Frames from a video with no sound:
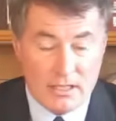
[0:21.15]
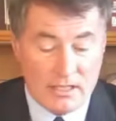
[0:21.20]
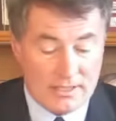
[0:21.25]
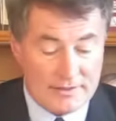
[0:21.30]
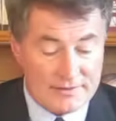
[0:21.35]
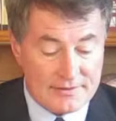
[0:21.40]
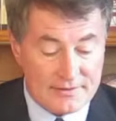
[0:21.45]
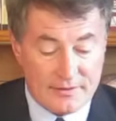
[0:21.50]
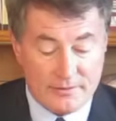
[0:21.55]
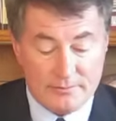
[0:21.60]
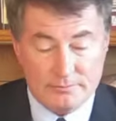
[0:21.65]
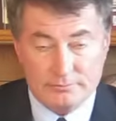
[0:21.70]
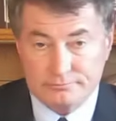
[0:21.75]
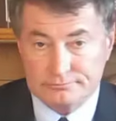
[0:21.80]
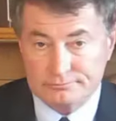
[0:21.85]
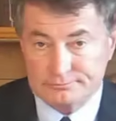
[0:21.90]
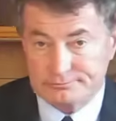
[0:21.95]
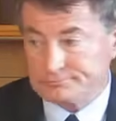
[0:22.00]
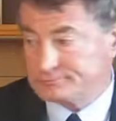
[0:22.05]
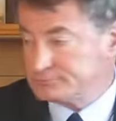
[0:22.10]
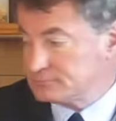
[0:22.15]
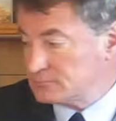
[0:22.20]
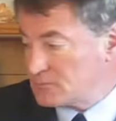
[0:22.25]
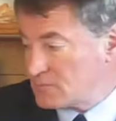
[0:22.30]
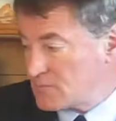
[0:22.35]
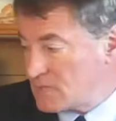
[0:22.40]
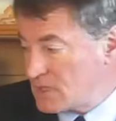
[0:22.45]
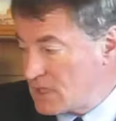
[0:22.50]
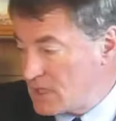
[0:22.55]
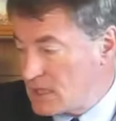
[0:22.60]
and some
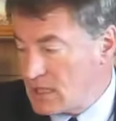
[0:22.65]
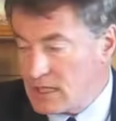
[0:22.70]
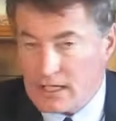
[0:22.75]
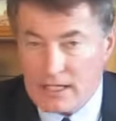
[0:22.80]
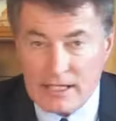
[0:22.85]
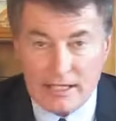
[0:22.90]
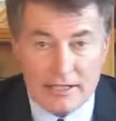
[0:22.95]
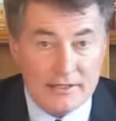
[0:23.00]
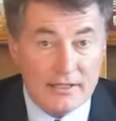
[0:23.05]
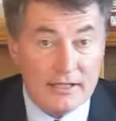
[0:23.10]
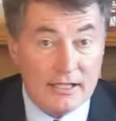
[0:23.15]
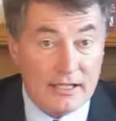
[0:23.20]
and a,